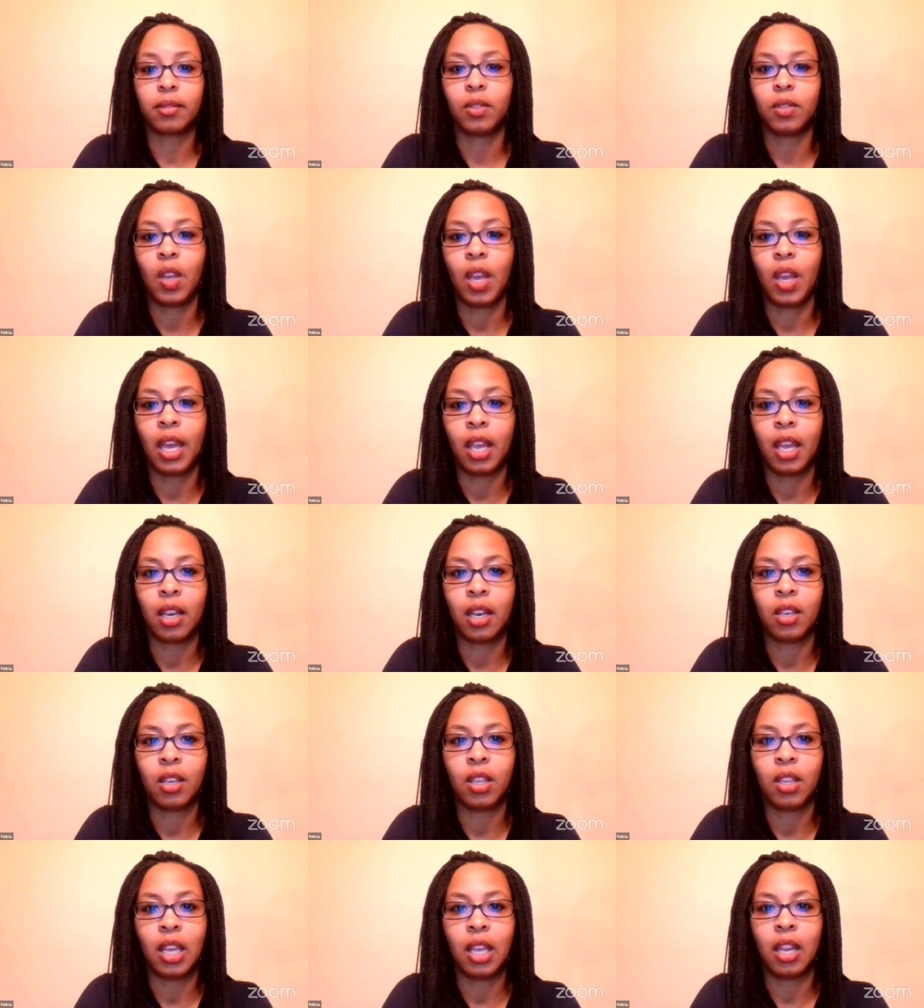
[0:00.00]

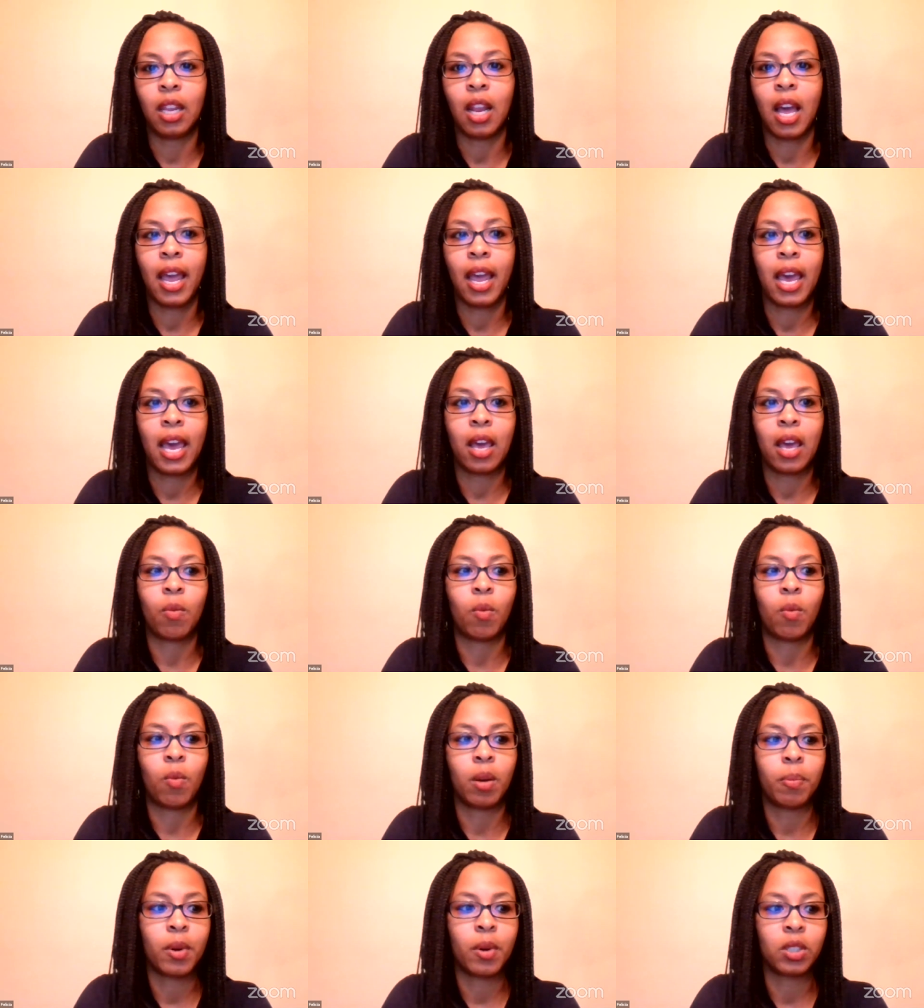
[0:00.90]
And then I had
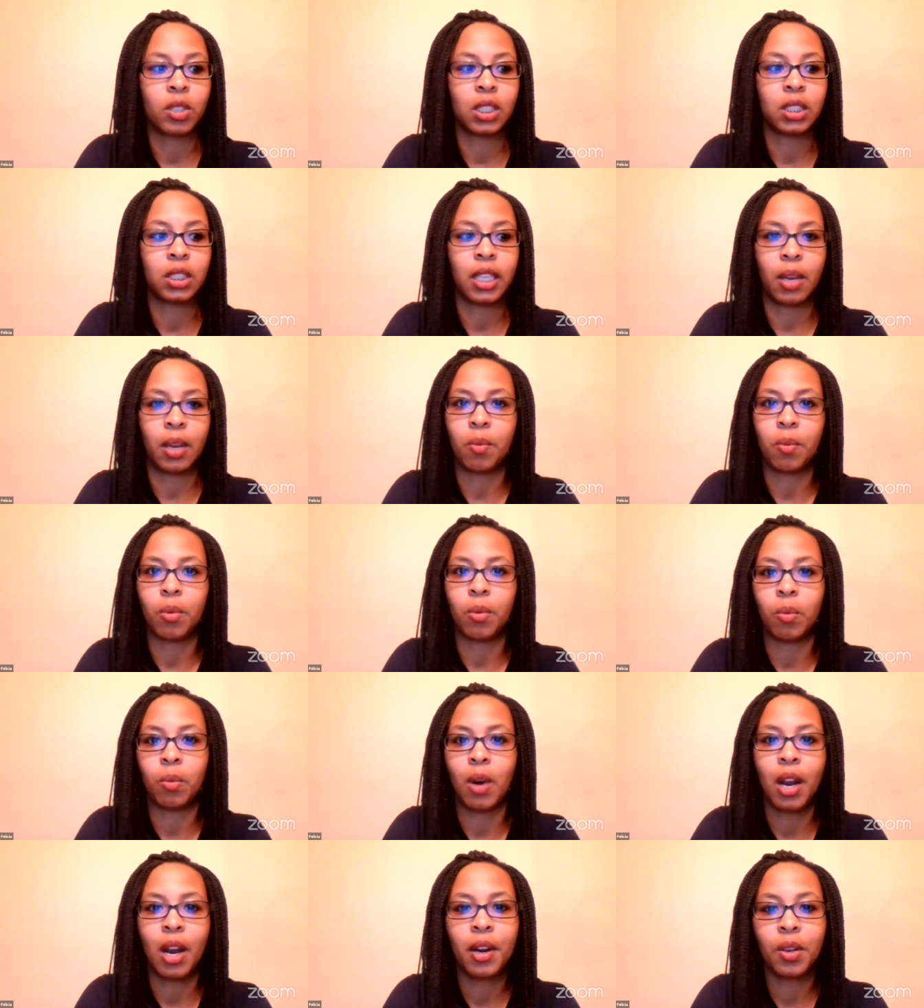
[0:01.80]
one person say, well,
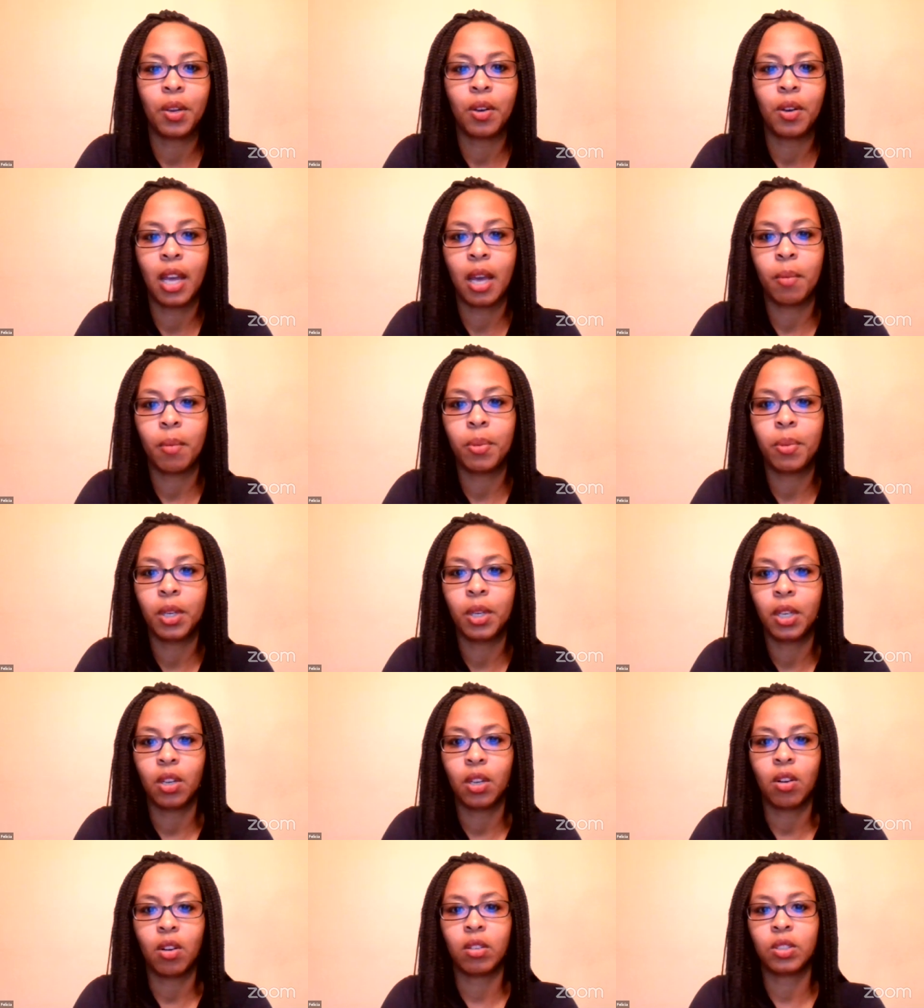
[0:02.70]
why are you not putting
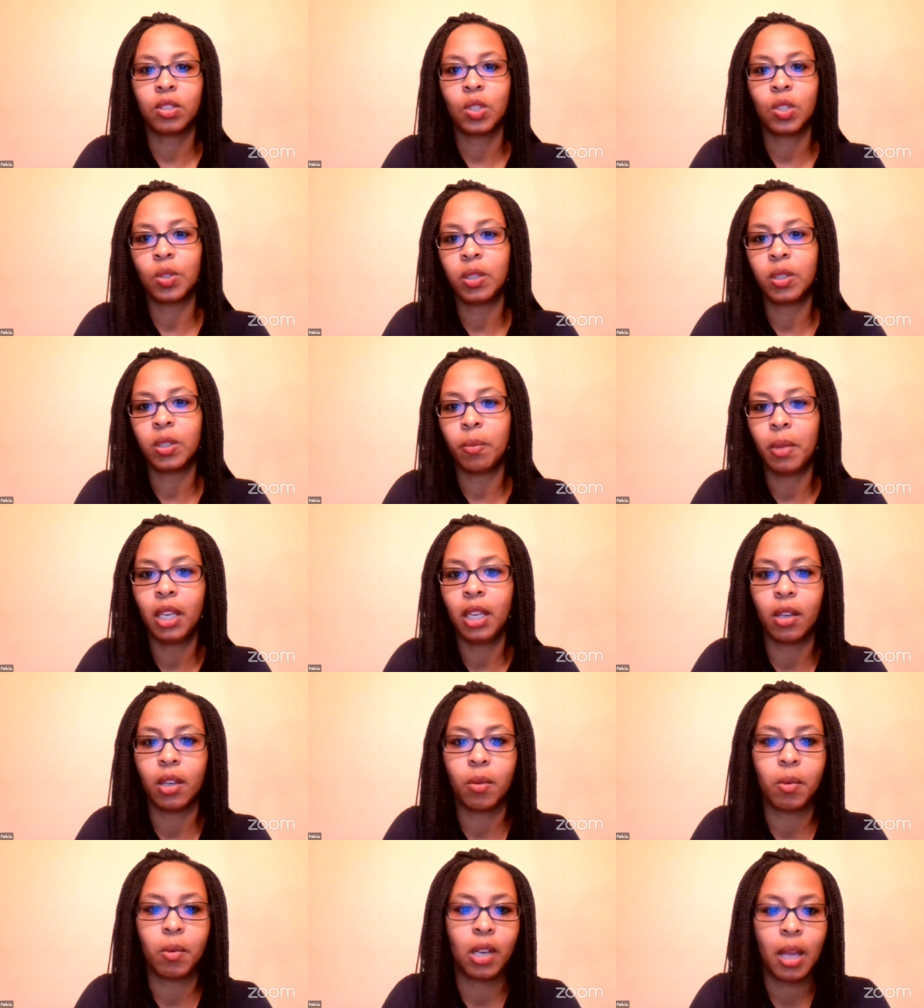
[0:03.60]
it on social
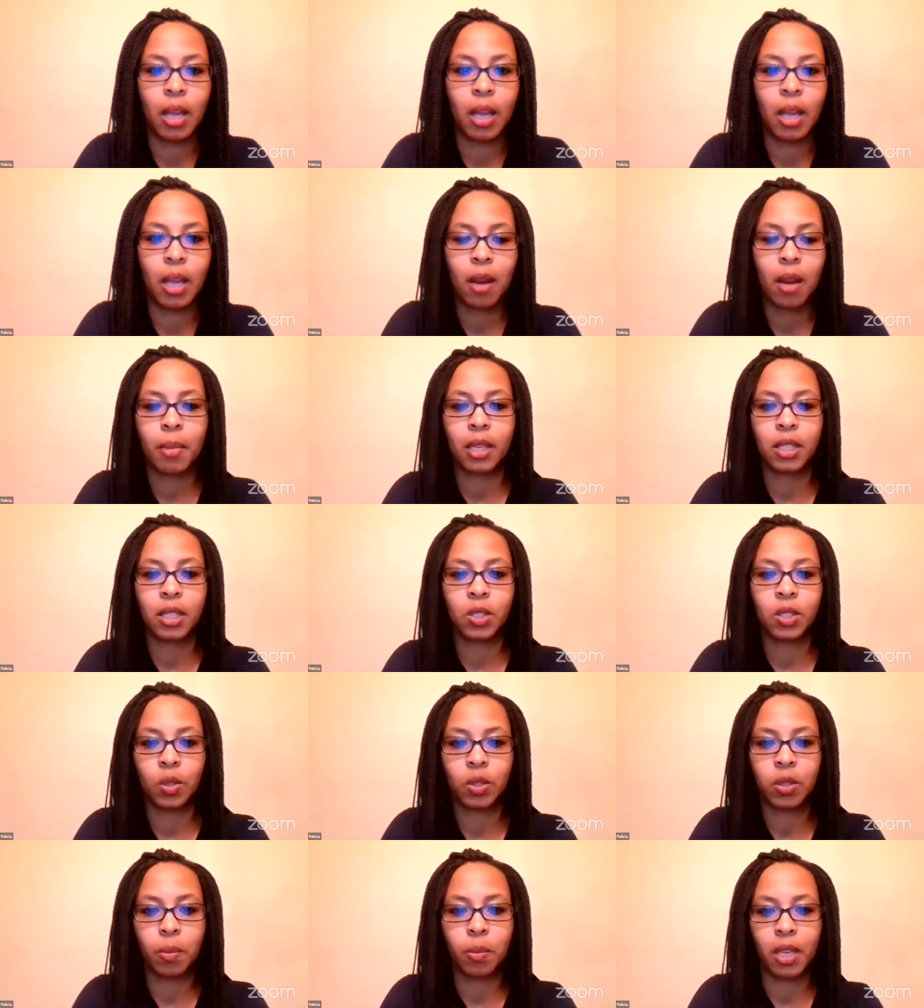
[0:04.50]
media? Well, I'm not a big
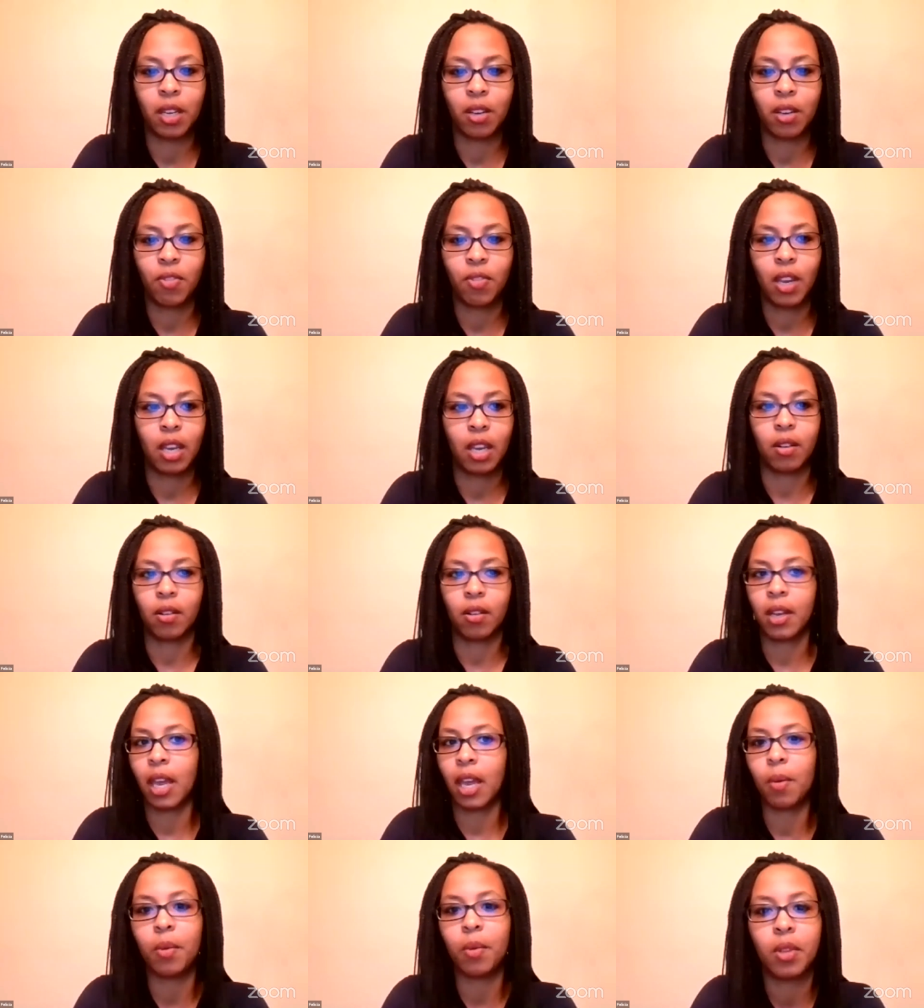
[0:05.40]
social media fan.
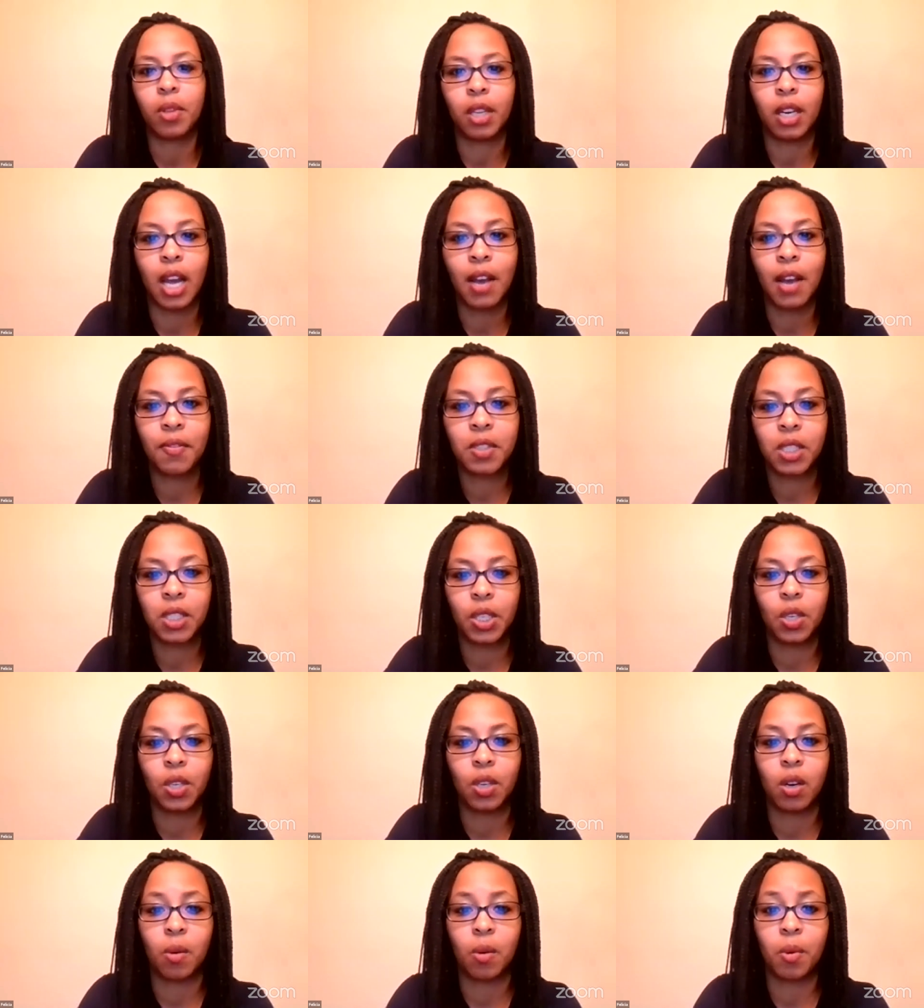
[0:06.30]
Okay, well, then obviously
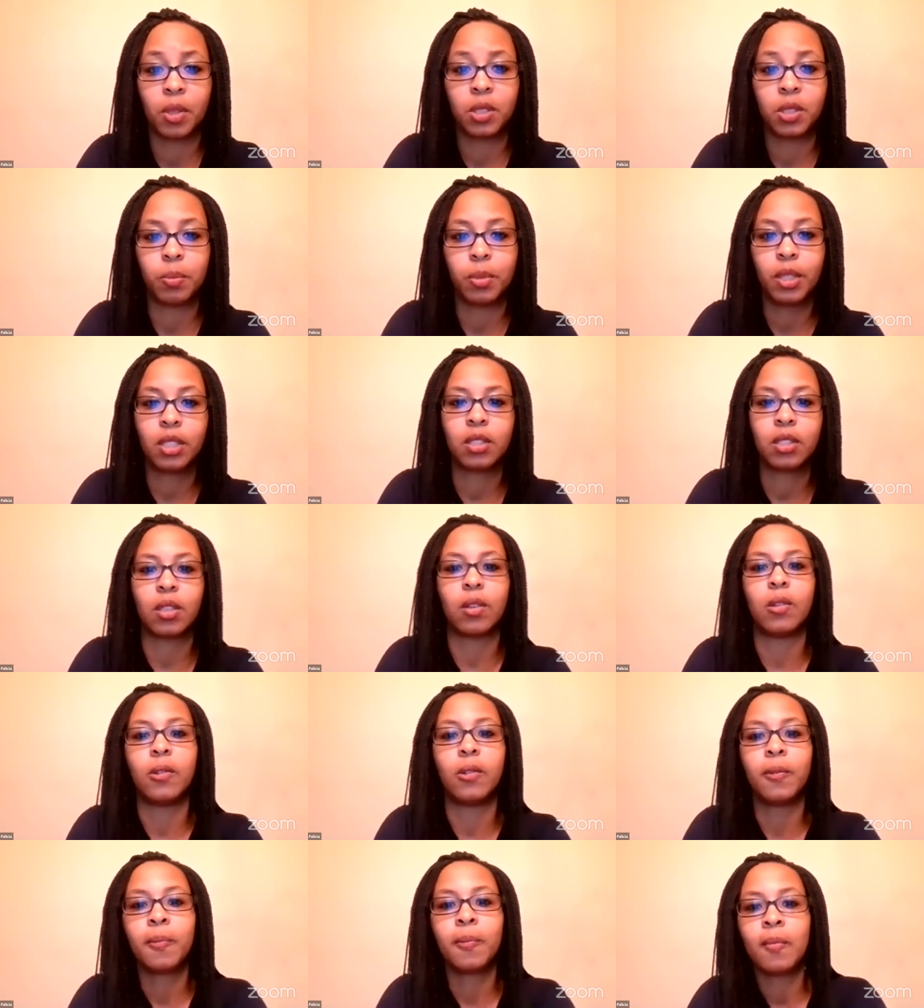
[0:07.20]
you don't want your book sold.